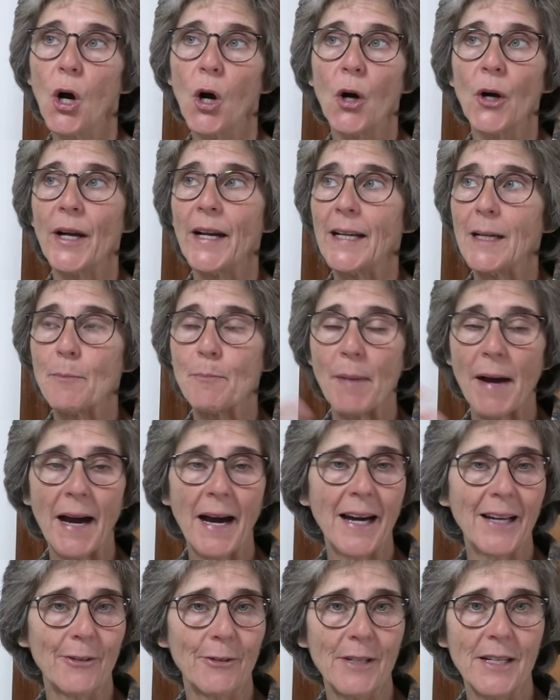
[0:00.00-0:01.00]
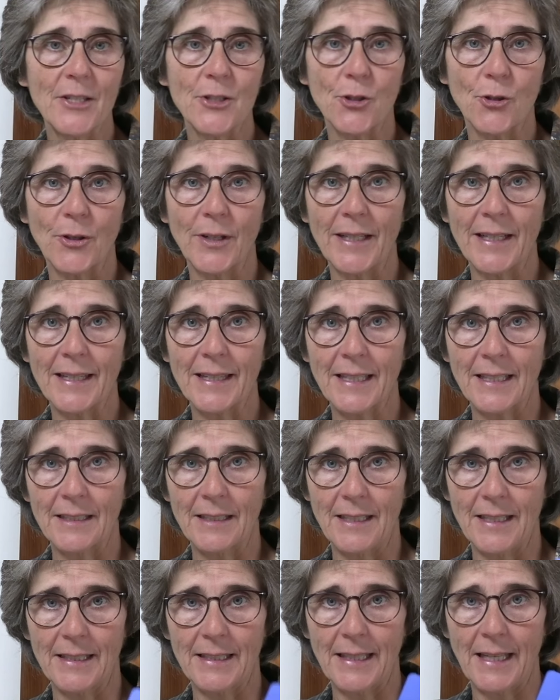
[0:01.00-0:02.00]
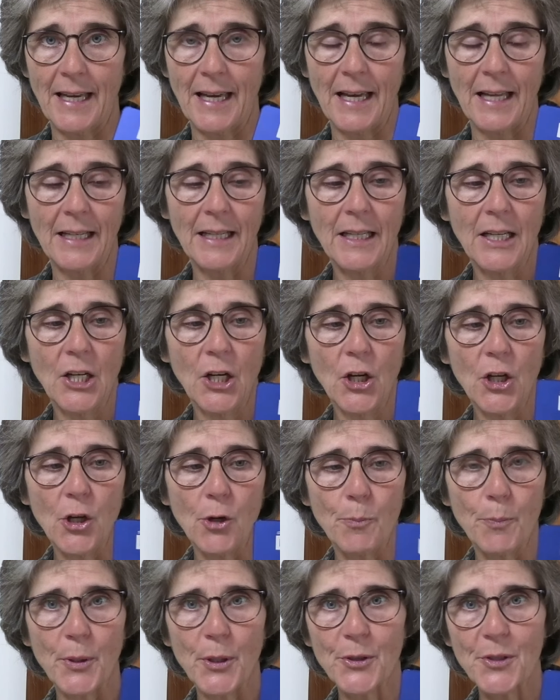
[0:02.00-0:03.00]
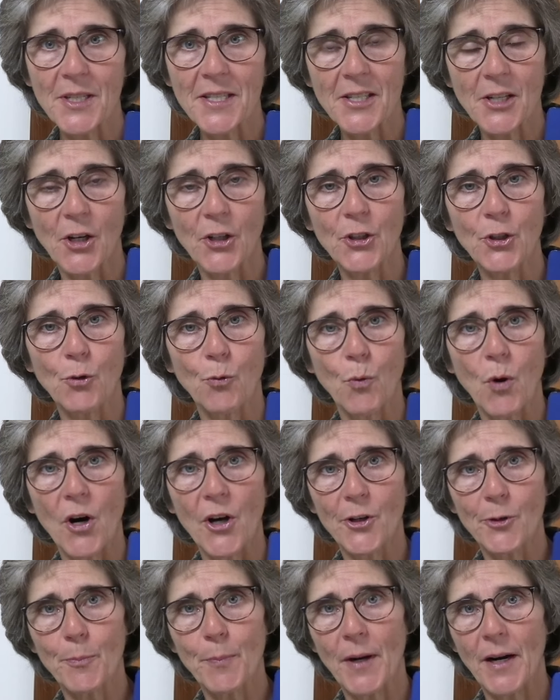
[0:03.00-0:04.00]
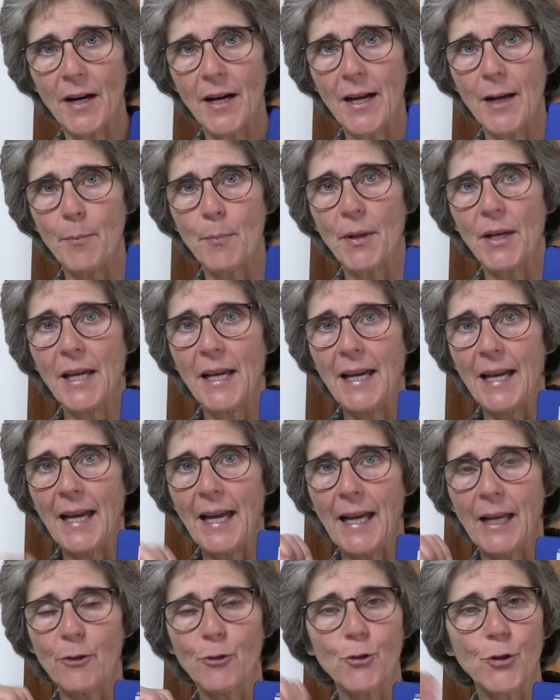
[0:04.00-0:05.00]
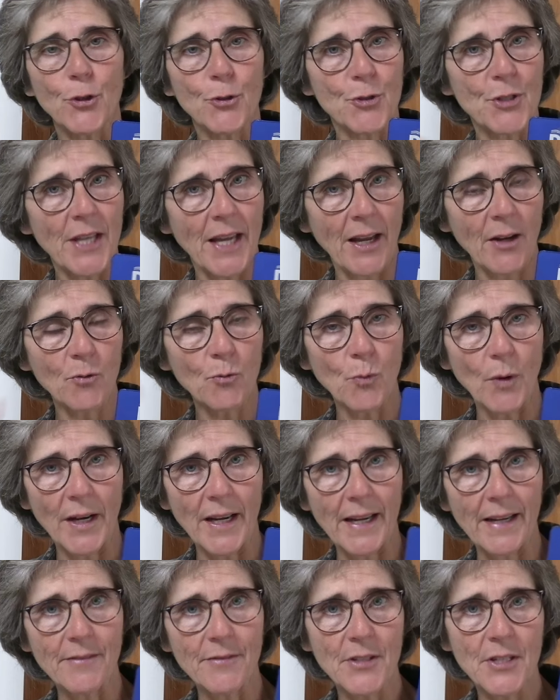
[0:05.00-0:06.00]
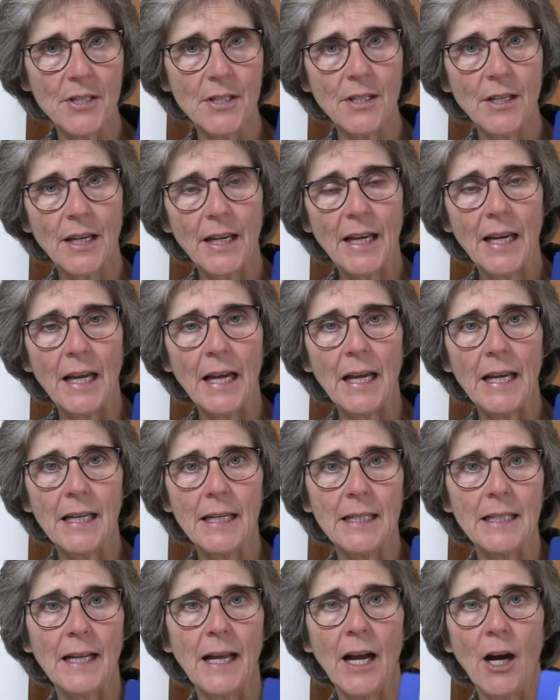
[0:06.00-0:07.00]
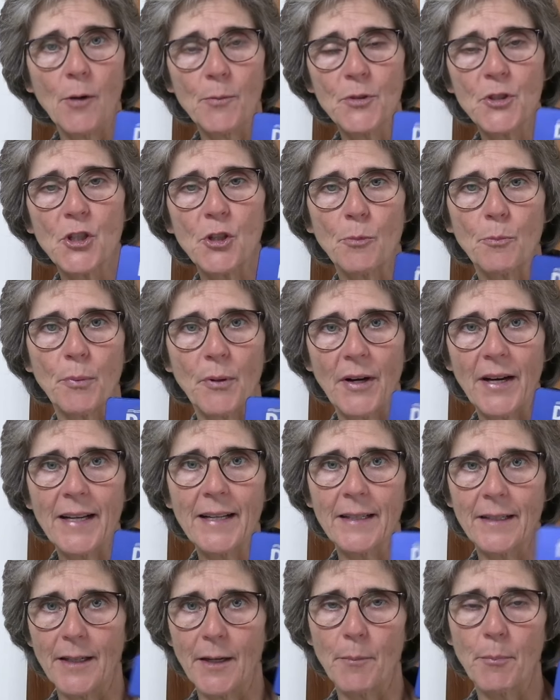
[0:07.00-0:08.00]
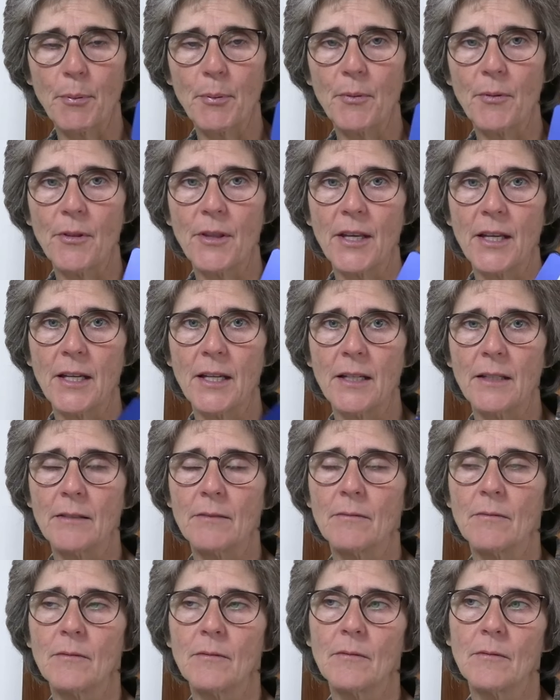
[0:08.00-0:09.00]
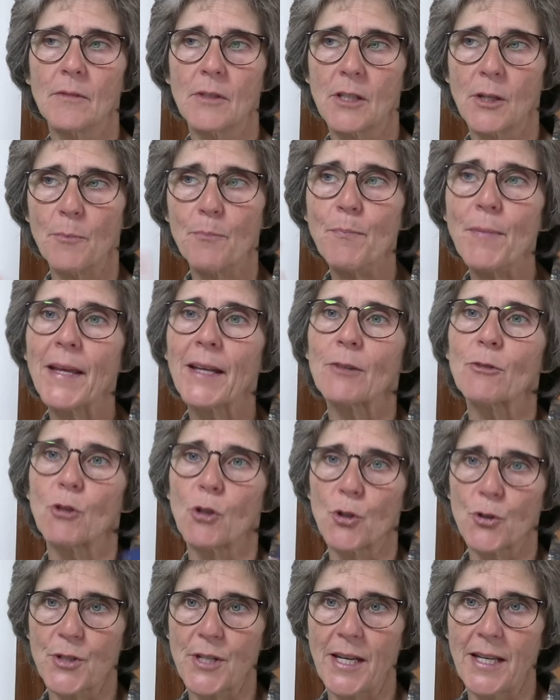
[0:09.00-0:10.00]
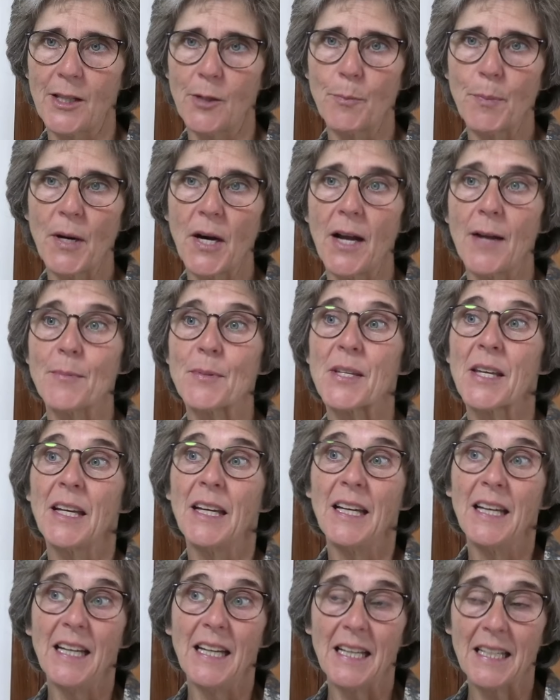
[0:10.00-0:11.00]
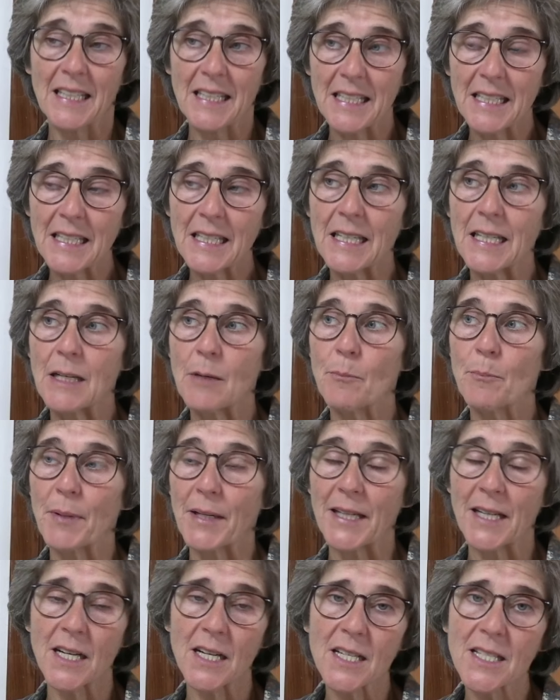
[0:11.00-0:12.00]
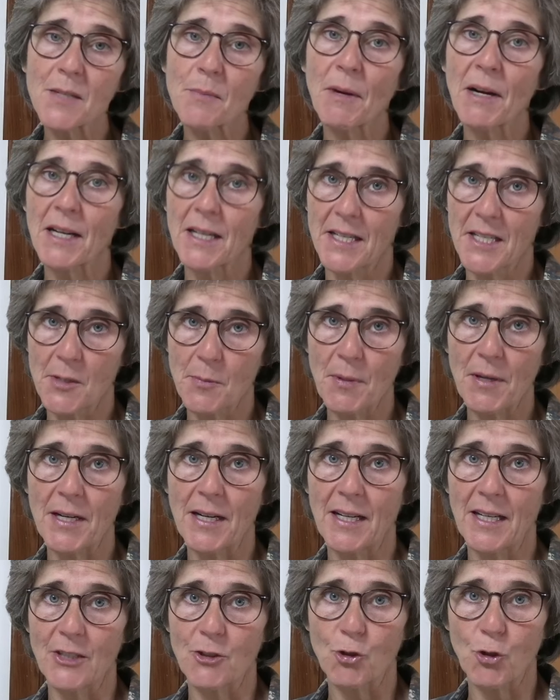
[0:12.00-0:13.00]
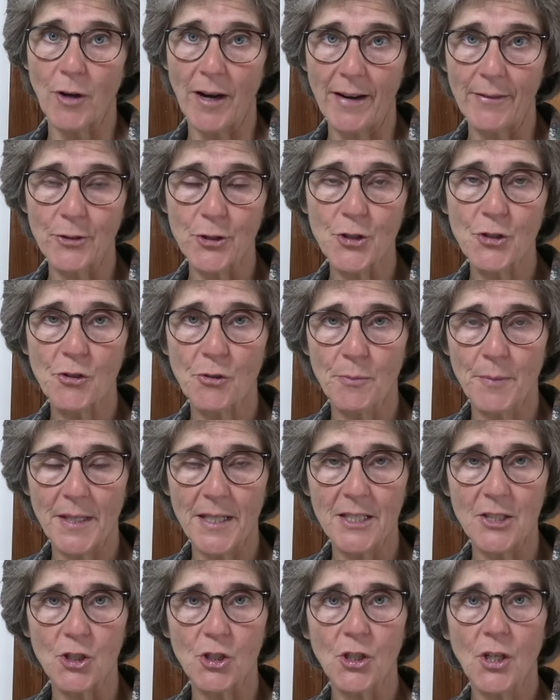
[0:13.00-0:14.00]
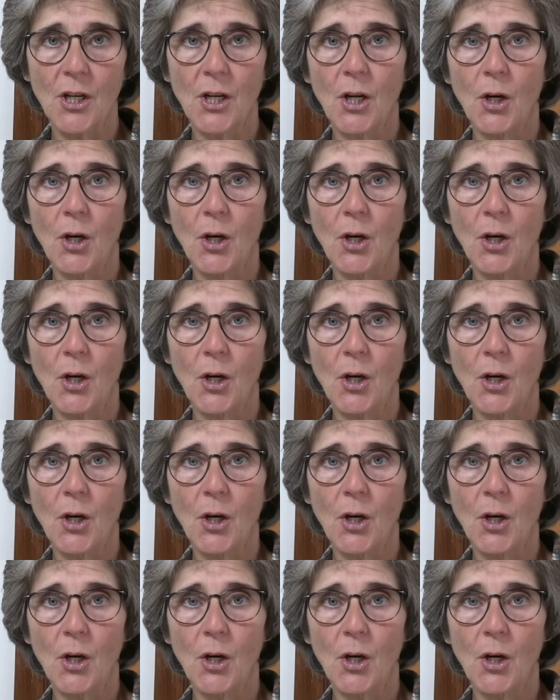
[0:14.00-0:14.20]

or any batteries or anything like that. You put this on your water pipe, and through sound waves, it helps to break up the minerals in the pipes. Again, because my husband and I travel so much,